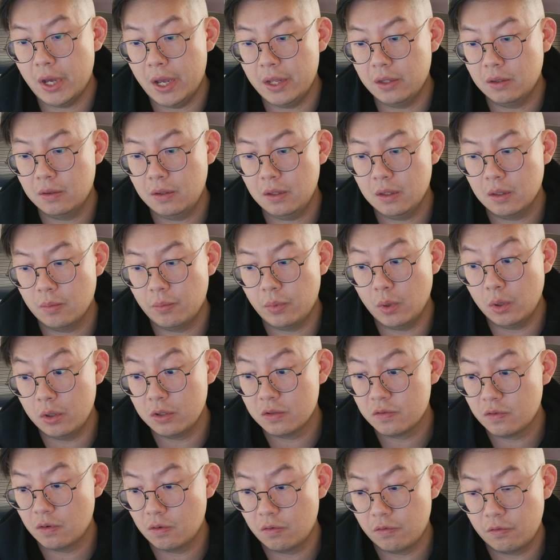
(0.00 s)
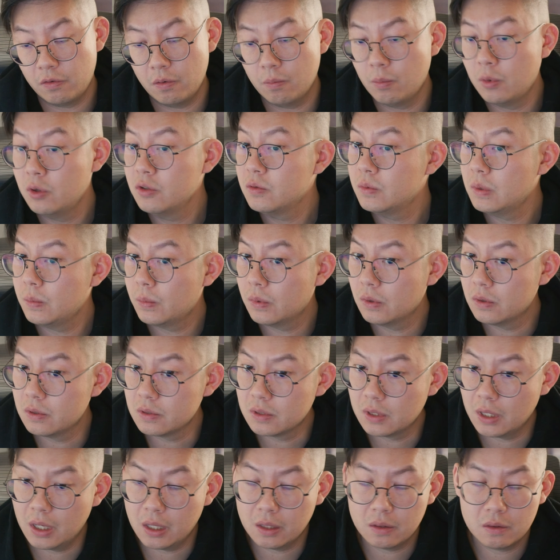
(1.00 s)
I think a bonus for most people
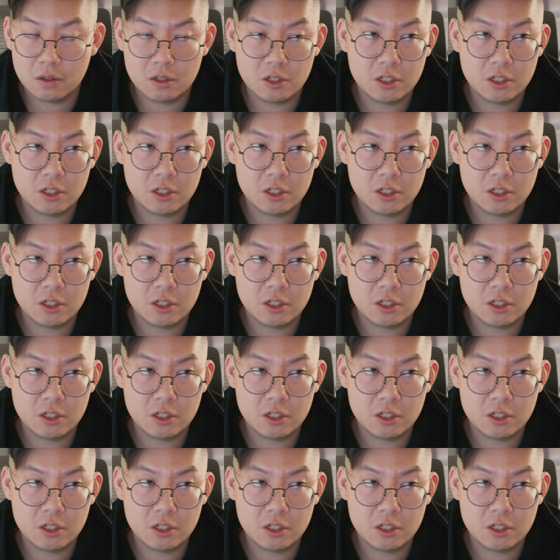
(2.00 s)
is like the